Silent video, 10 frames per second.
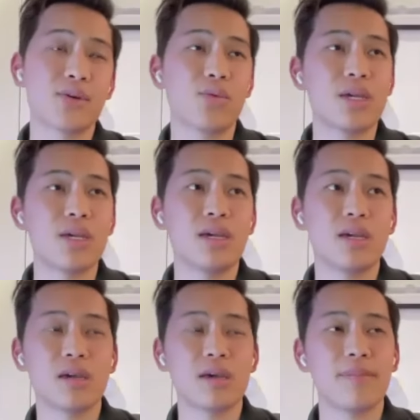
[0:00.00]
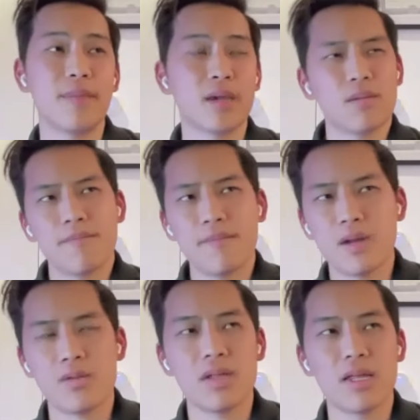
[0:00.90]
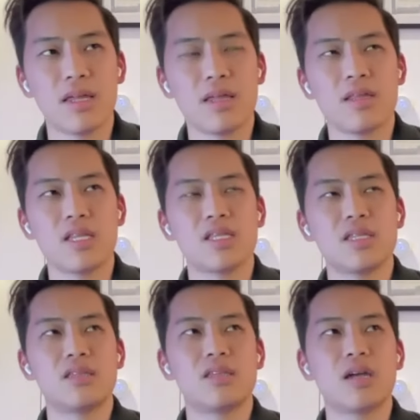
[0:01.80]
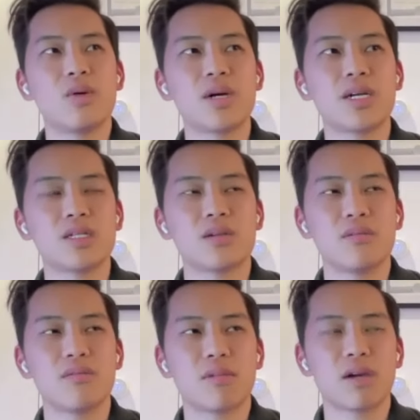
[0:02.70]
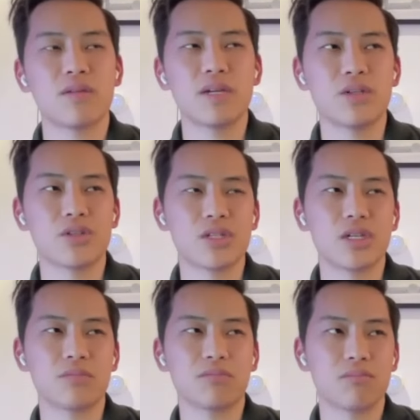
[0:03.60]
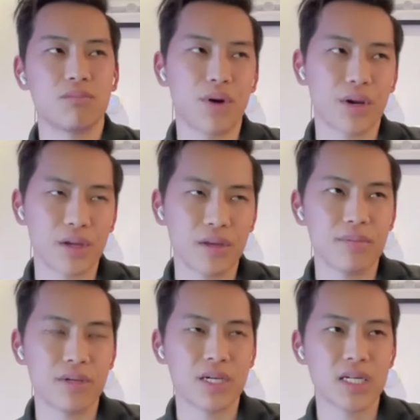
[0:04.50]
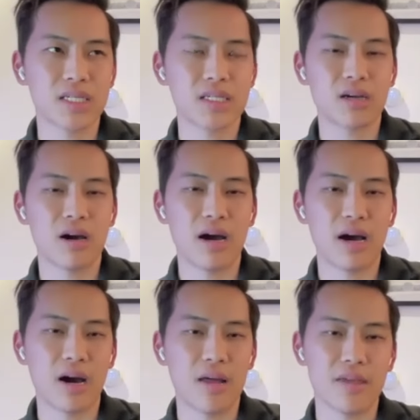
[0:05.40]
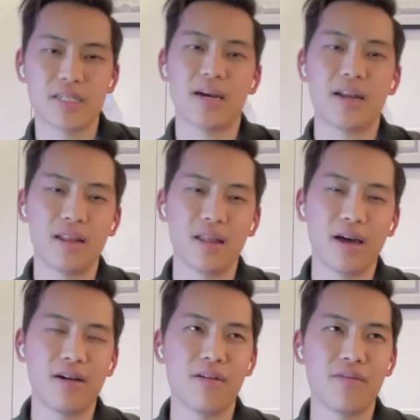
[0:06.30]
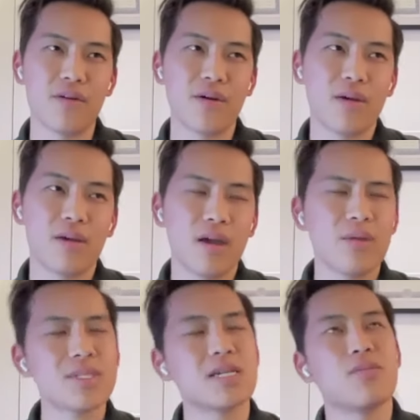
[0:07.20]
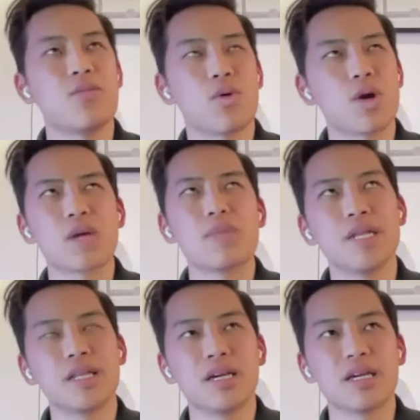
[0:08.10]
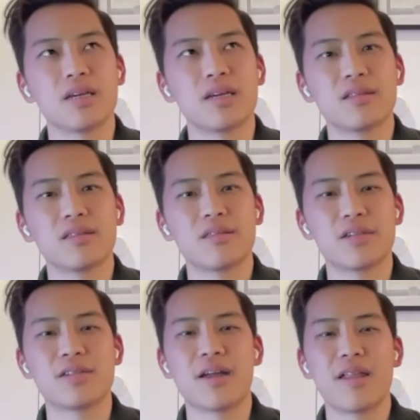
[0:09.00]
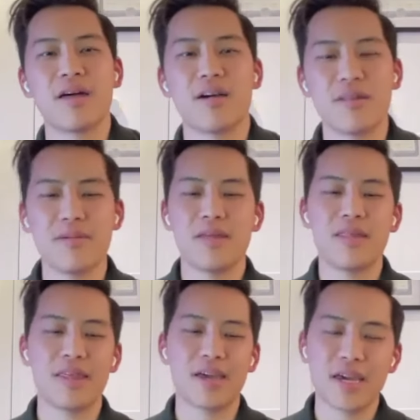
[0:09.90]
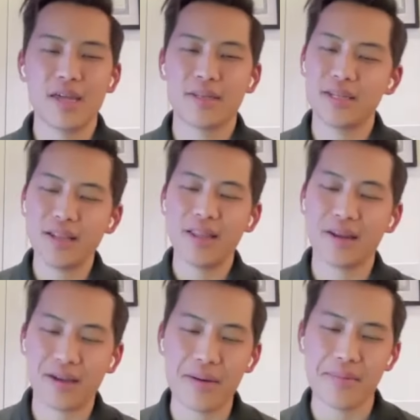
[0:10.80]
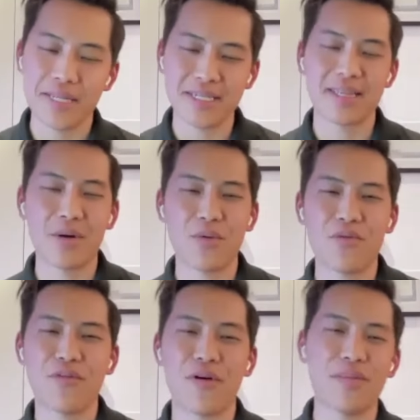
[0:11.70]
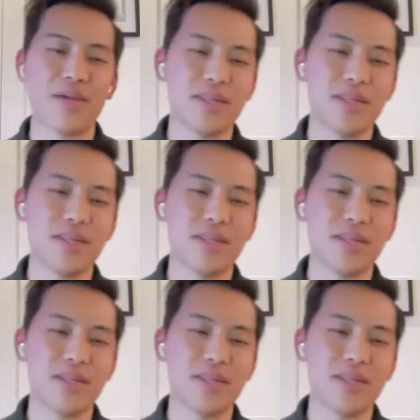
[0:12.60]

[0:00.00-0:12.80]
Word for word: So we like, you know, Delaware is kind of an interesting market because there's not a lot of, I don't want to say work, but like there's not a lot of companies that will farm